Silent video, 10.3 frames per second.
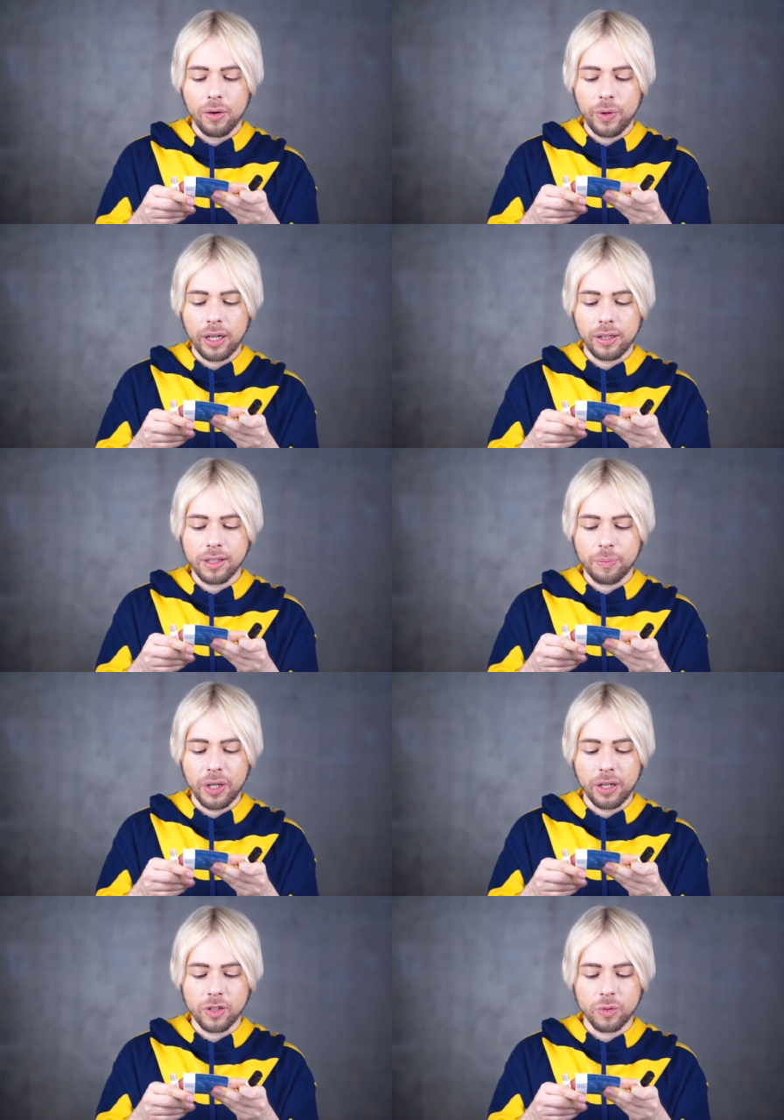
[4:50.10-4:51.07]
Wrinkles
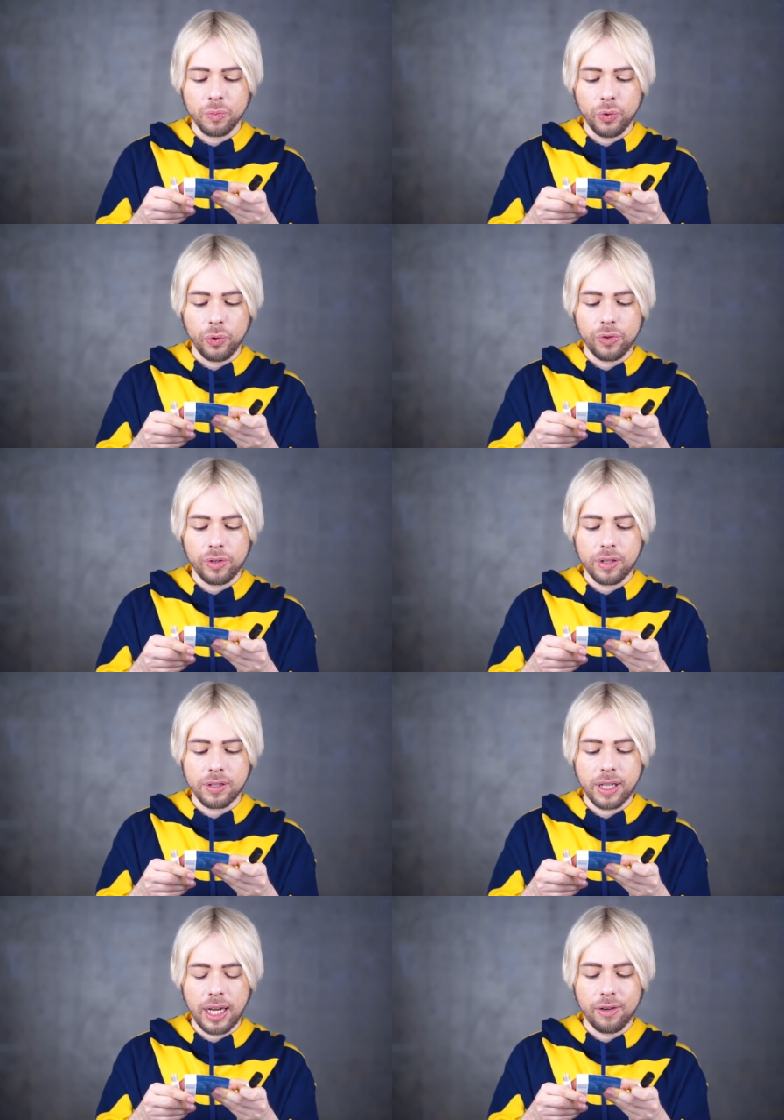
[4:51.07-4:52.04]
appear smooth,
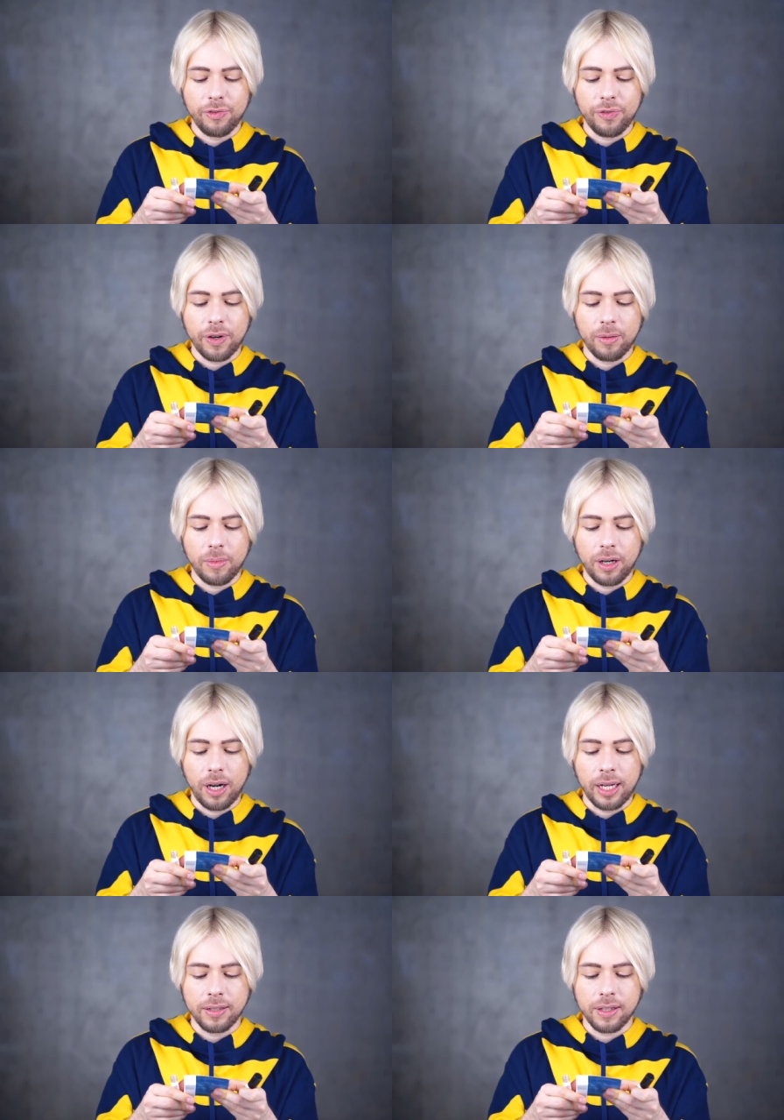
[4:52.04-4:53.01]
skin
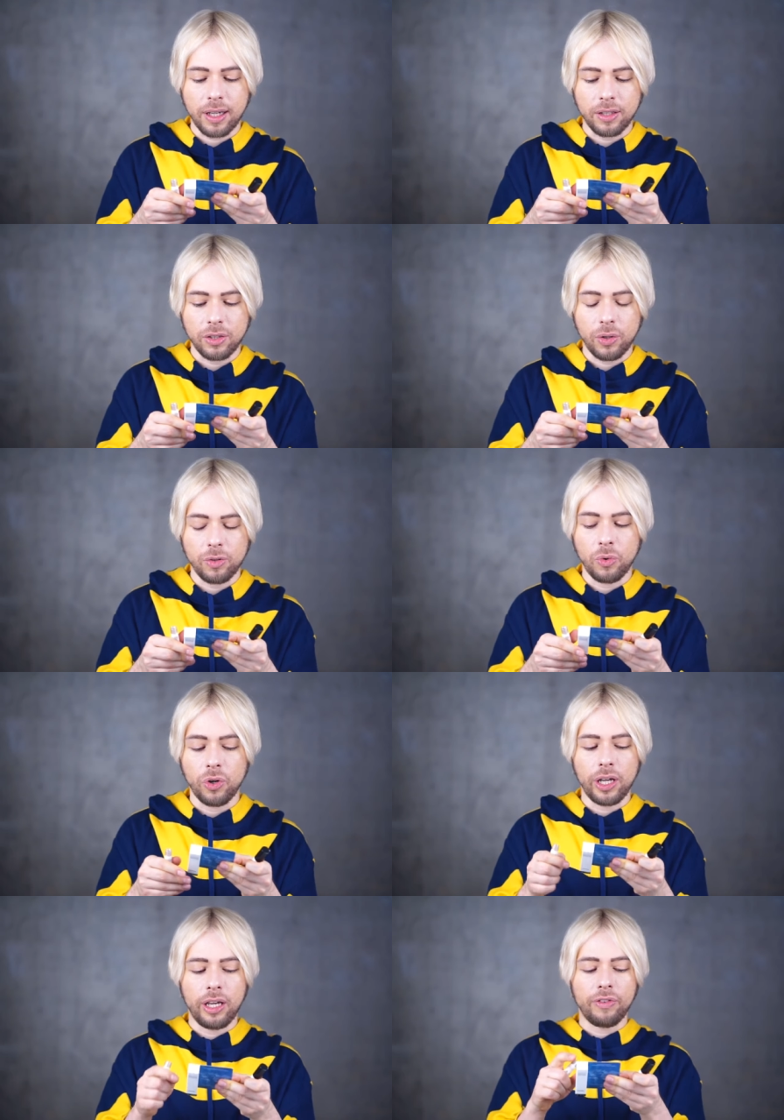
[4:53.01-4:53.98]
firmer, and skin tone
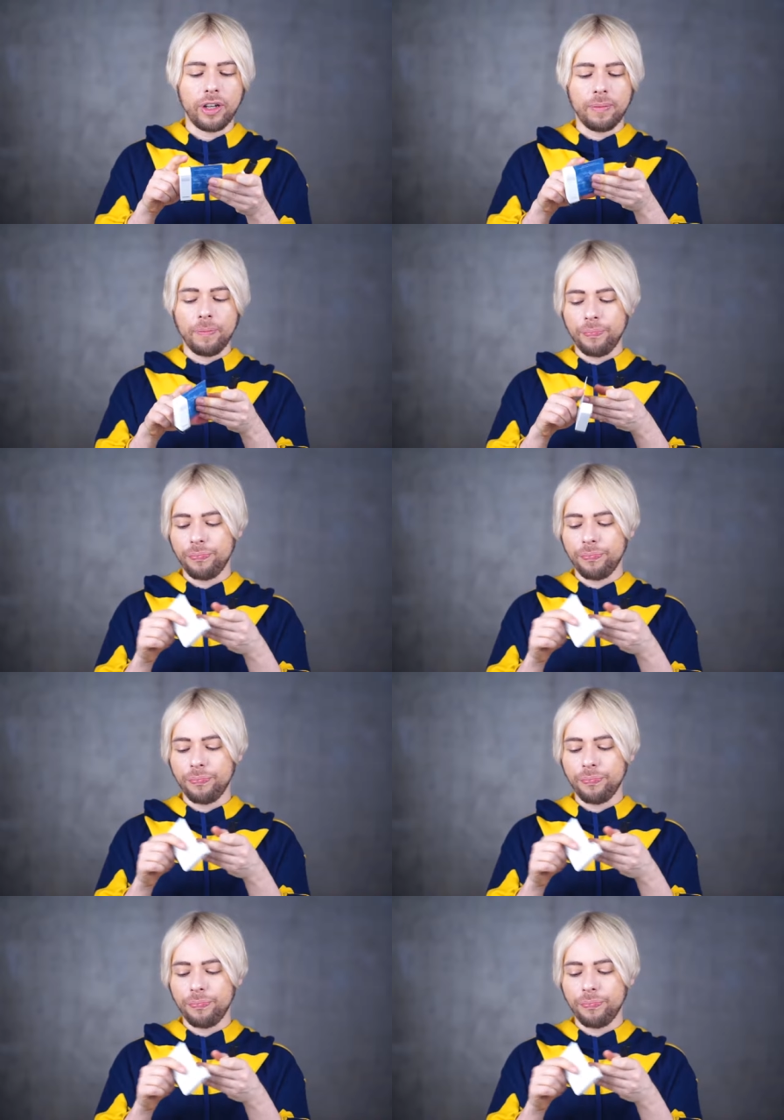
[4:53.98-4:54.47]
more even.